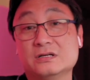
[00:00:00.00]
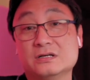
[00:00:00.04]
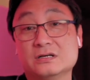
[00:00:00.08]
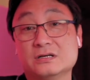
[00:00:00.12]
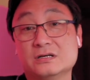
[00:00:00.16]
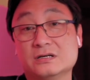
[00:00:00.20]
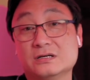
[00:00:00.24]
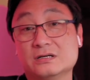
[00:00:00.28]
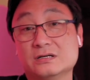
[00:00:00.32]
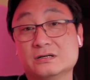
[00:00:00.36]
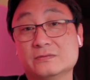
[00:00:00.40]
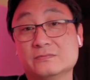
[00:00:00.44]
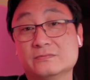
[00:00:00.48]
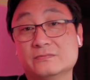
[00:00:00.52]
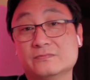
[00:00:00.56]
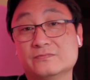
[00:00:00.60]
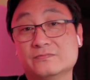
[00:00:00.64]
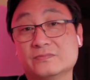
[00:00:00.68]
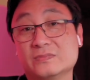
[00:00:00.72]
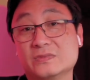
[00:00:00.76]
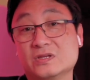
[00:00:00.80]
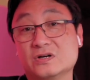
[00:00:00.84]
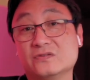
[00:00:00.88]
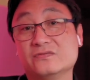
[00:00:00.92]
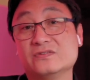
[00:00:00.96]

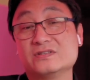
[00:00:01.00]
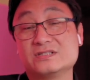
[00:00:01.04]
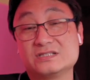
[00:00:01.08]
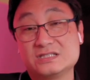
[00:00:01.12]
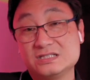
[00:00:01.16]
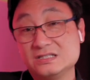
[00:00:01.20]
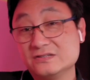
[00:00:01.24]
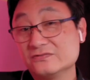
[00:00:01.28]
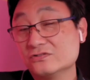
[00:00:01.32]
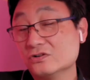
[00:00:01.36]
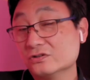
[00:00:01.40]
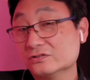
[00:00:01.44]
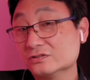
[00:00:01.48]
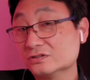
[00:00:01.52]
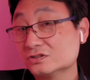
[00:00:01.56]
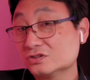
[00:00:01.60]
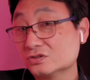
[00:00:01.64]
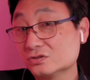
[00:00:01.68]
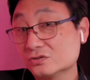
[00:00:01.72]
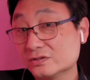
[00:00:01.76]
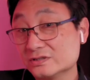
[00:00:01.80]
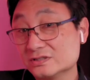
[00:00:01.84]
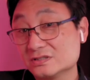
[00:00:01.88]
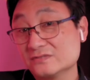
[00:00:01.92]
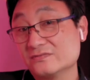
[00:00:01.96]
Obviously, you've got the
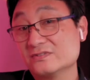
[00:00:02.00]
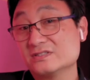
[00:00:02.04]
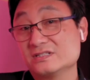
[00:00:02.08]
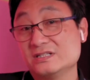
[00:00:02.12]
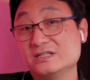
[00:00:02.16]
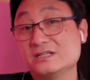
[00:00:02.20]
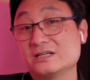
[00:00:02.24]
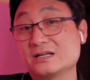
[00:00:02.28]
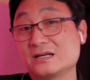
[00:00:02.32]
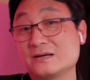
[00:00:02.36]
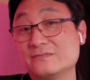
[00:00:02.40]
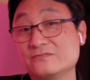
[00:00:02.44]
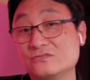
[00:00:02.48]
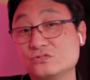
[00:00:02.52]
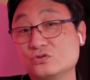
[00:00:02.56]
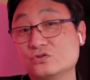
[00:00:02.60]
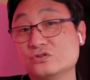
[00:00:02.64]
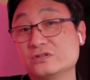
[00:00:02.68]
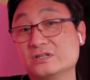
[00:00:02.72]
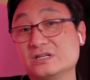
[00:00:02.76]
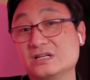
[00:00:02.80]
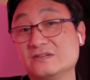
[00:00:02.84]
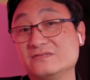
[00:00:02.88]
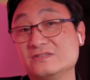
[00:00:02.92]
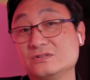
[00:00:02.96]
choice of the Zcam RAW
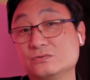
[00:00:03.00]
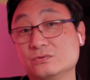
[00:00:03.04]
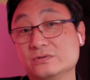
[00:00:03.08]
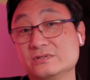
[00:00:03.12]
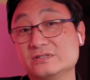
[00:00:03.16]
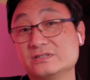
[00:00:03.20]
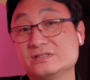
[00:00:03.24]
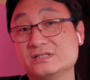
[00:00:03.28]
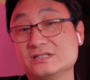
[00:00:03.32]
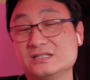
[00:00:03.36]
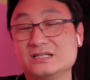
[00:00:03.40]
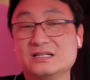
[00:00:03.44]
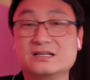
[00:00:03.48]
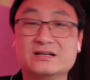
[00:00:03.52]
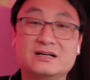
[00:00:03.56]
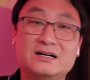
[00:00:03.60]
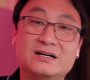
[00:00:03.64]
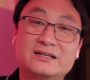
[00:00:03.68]
there if you want it.